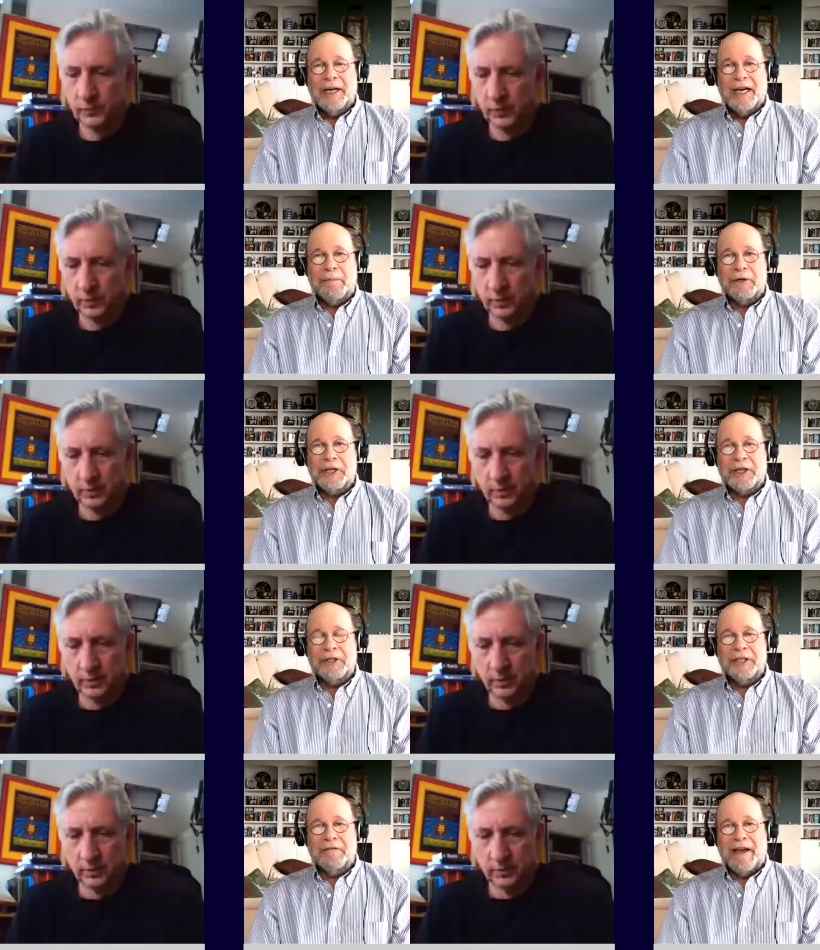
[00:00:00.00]
Speaker 1: a particularly
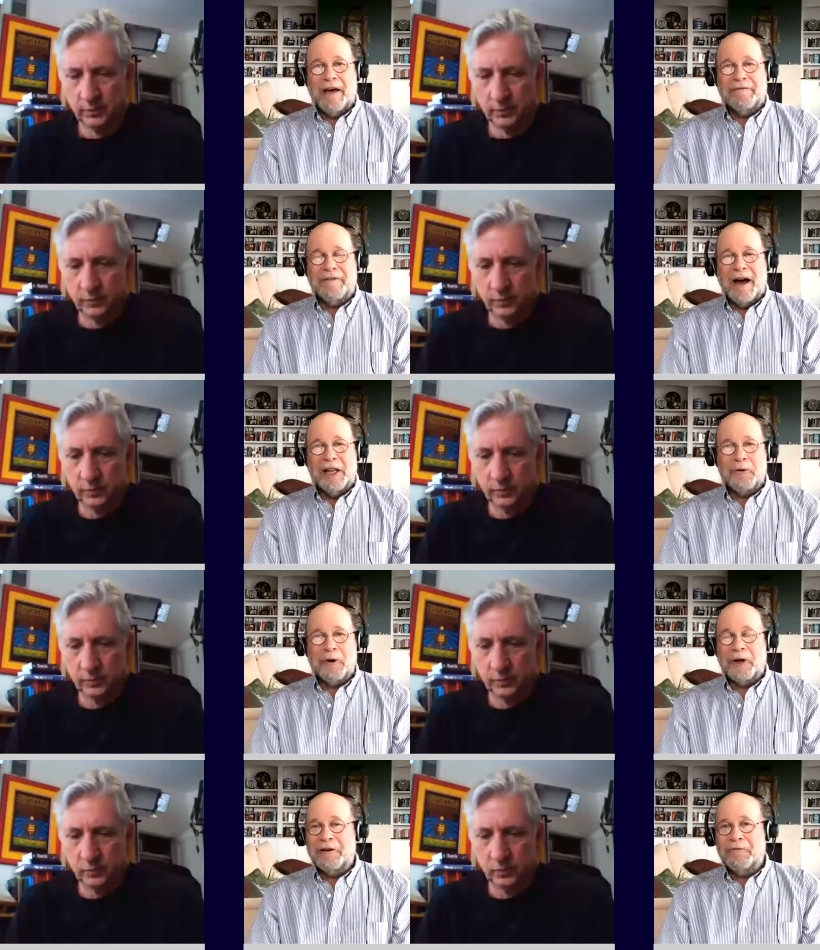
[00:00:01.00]
devout
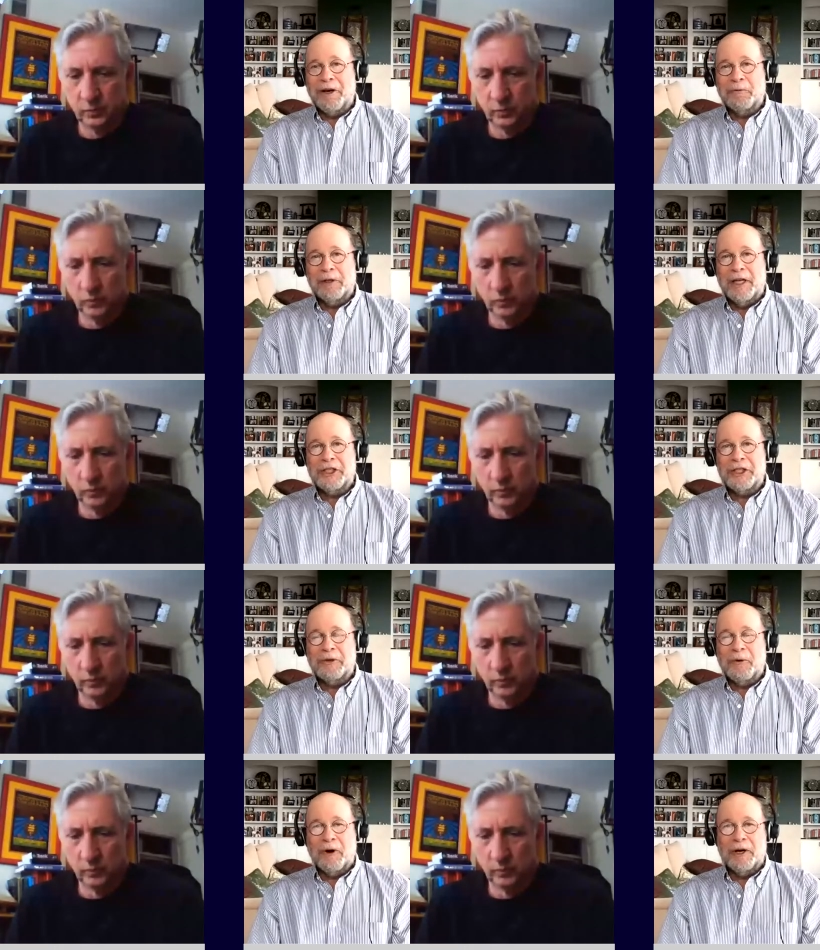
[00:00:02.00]
follower of one religion
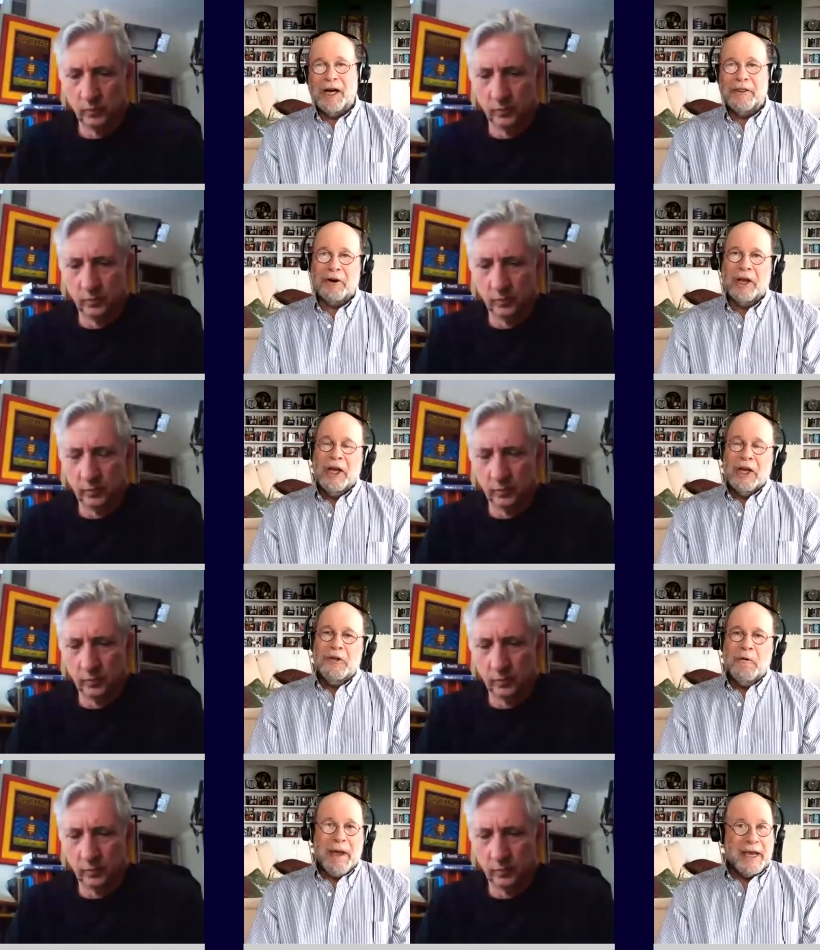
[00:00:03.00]
or another,
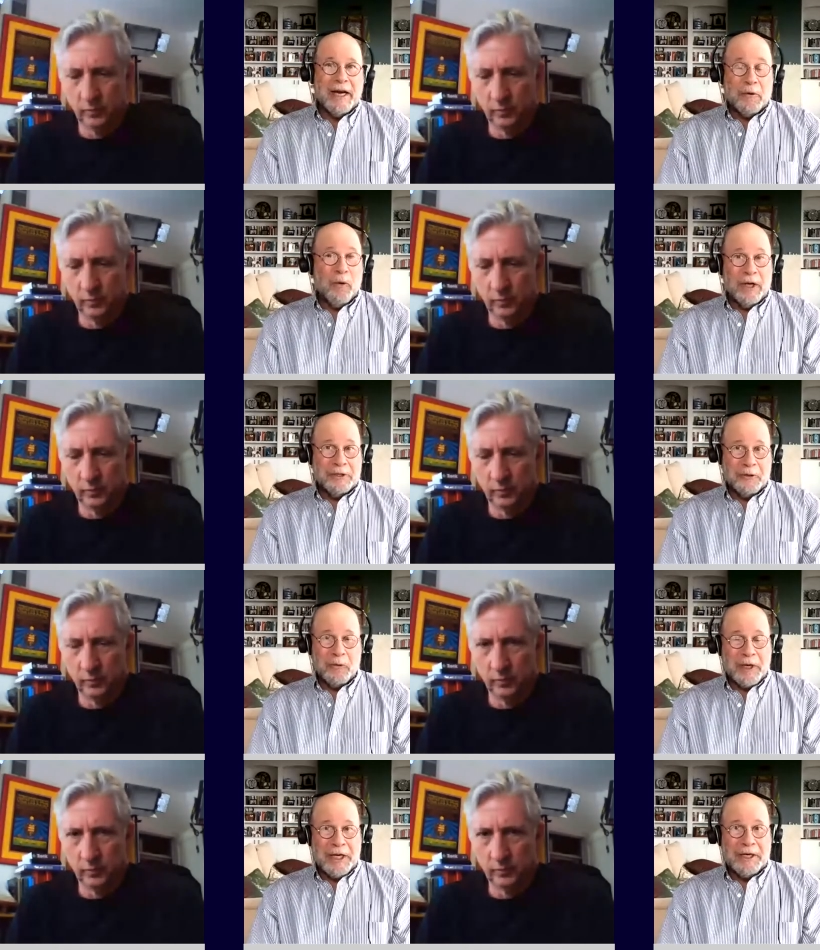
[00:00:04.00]
you may not want to
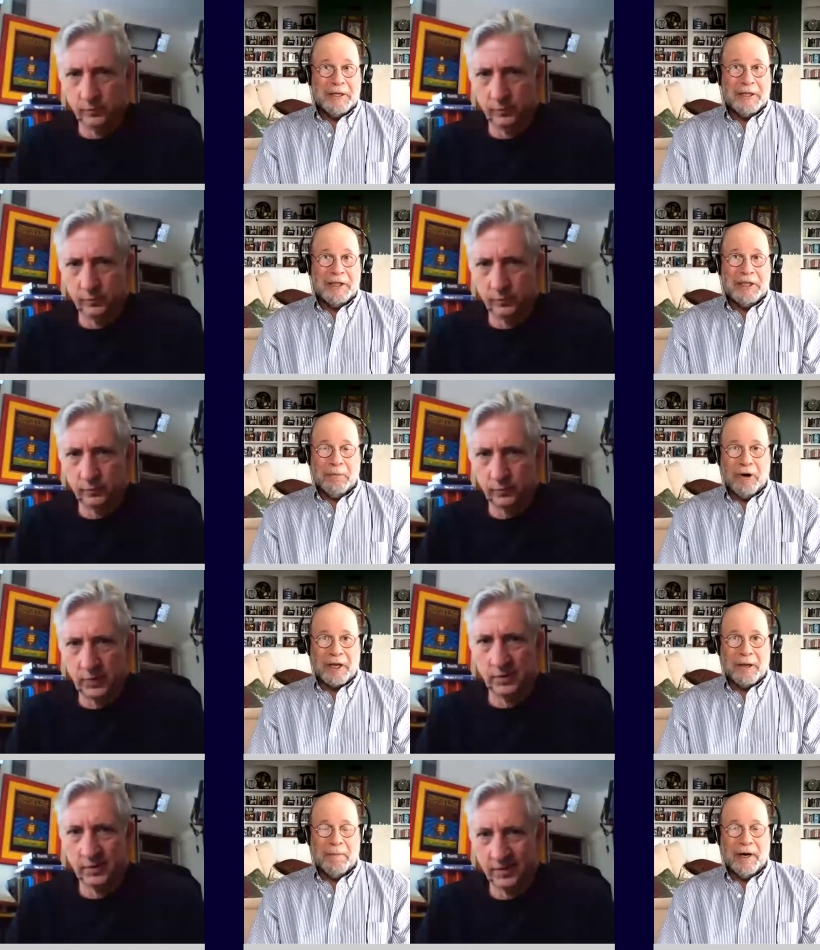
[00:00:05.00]
read the book.
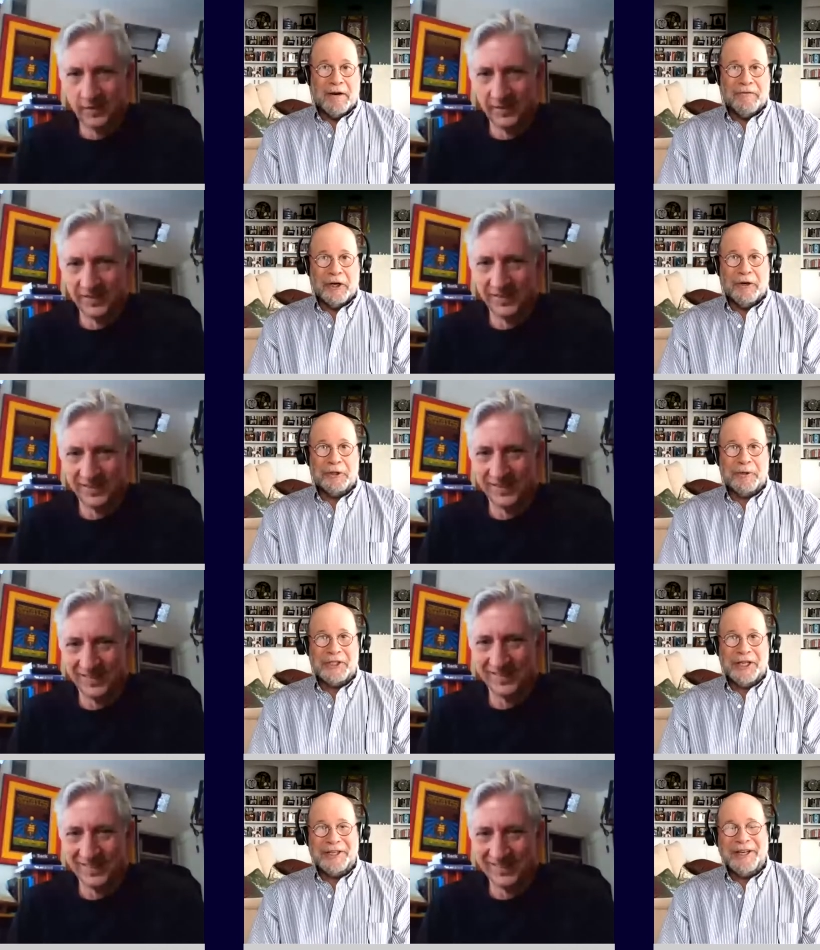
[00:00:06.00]
But if you're
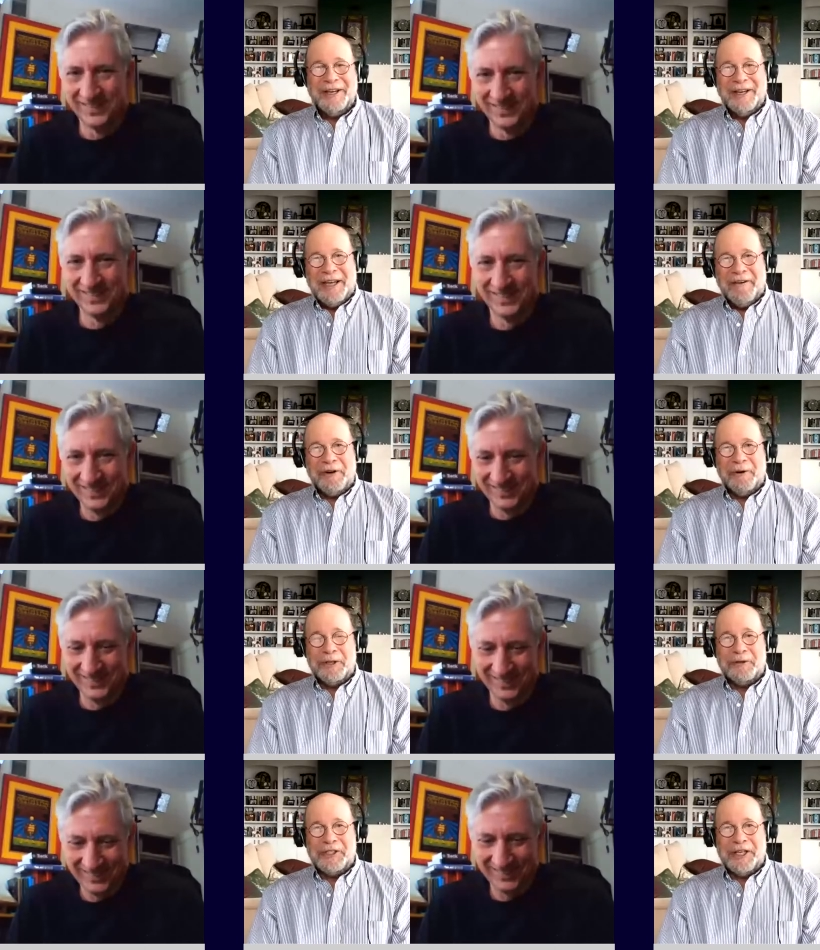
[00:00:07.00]
interested, if you're
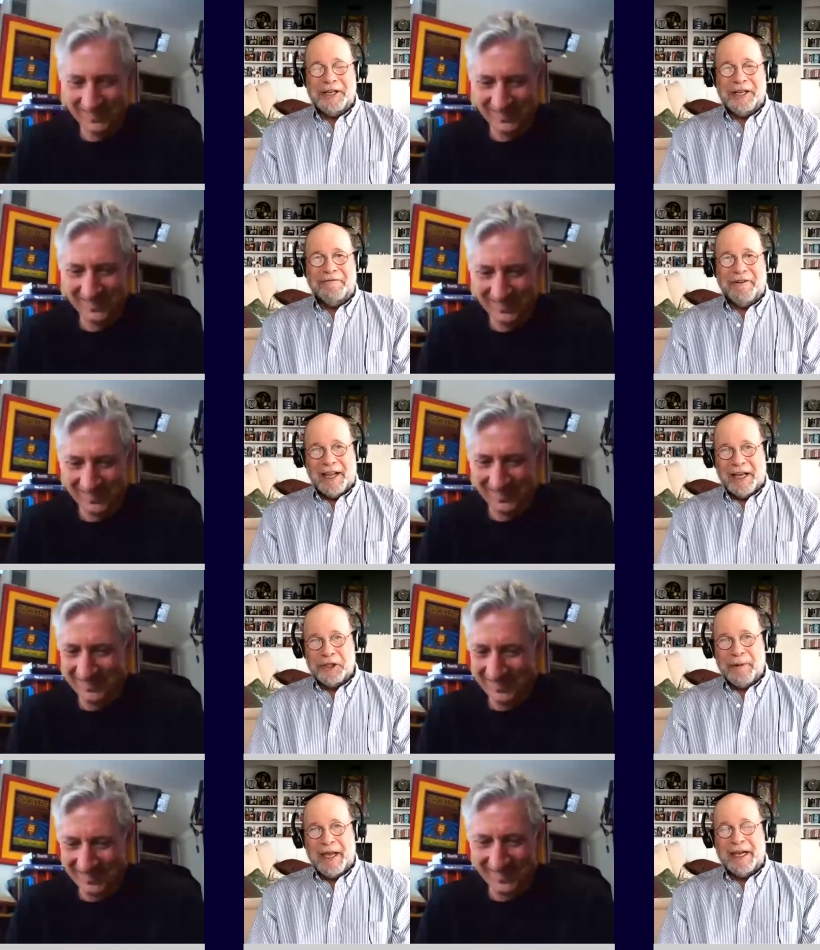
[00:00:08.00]
interested in financial
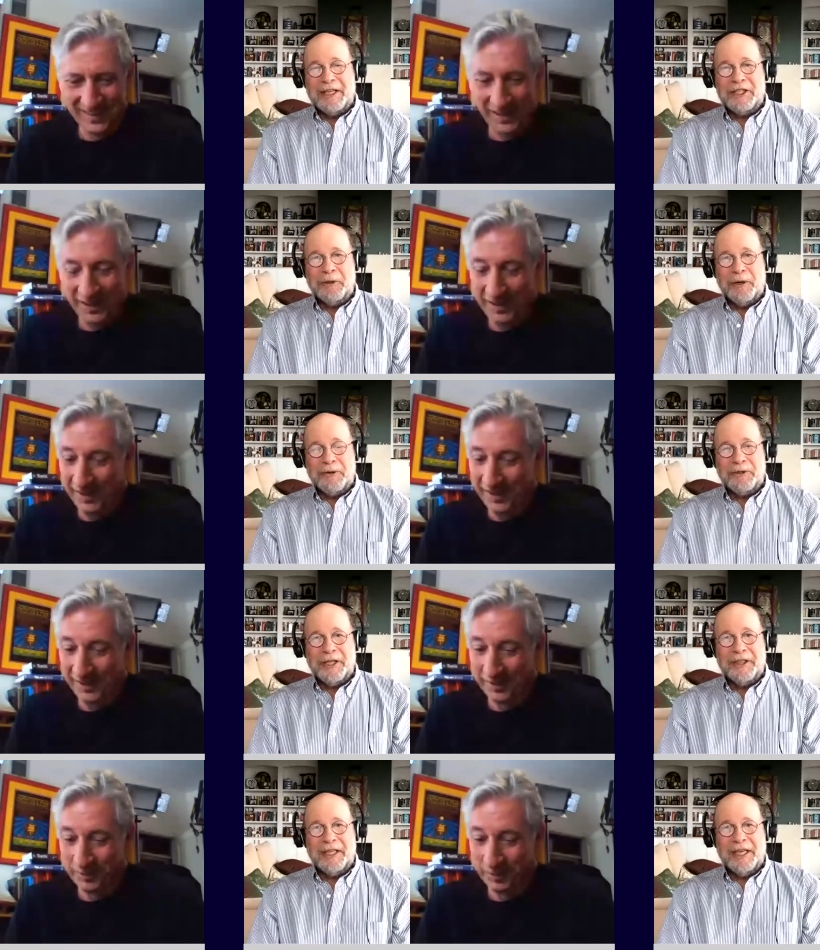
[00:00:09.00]
manias, you're
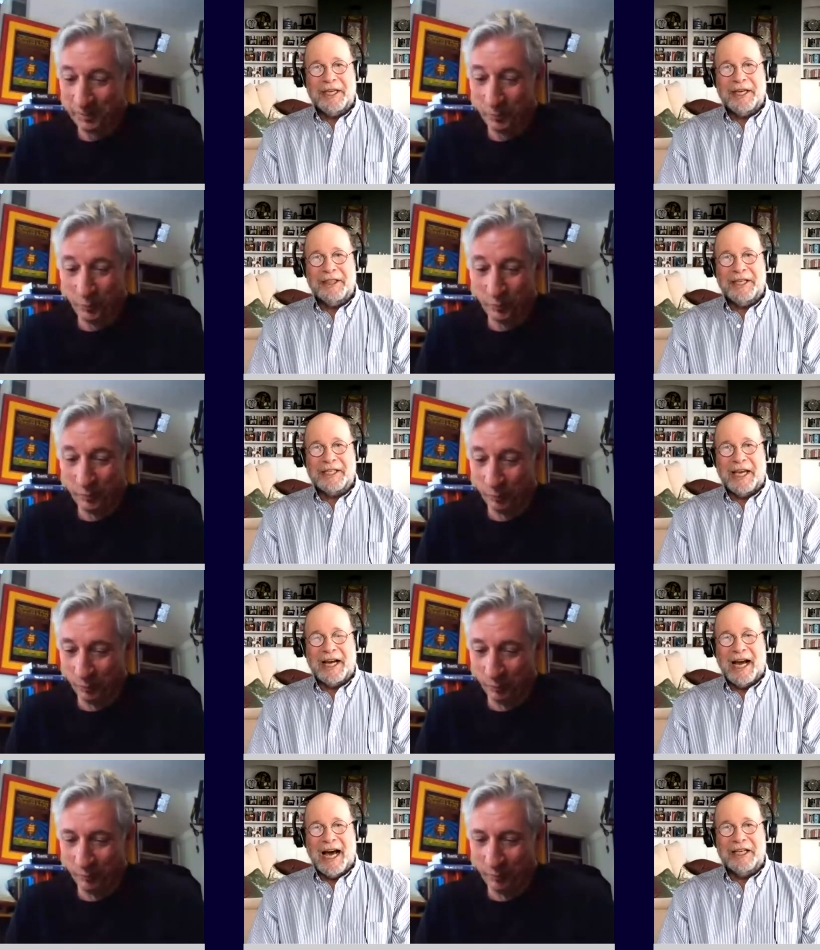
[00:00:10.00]
interested in the in the
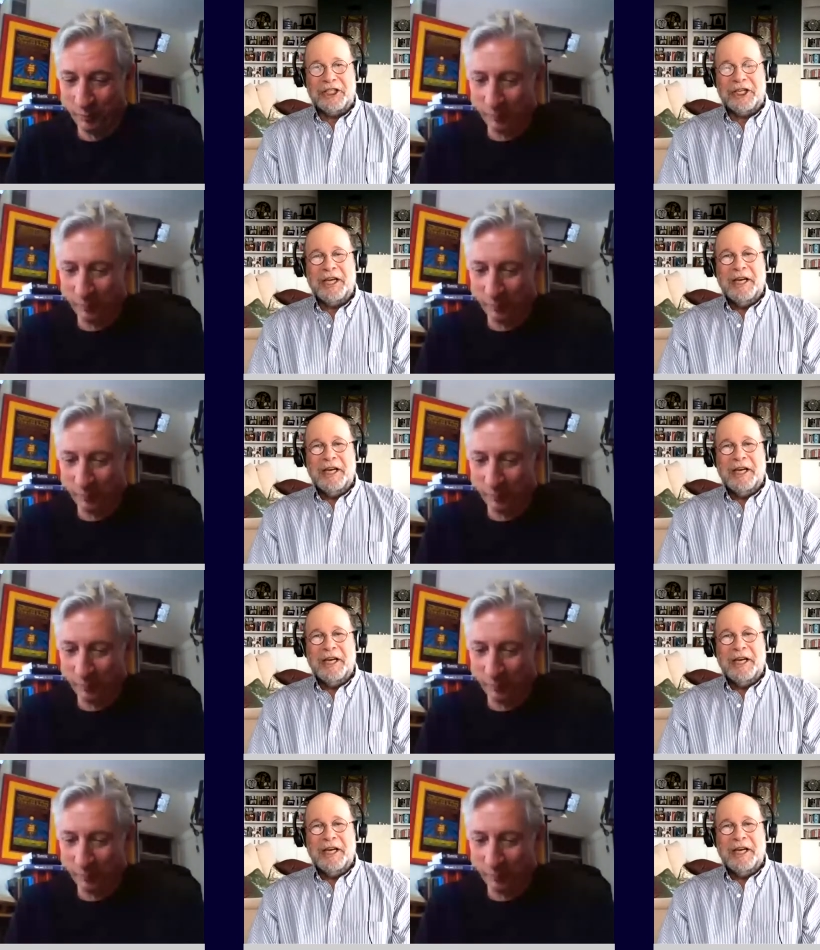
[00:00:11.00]
psychology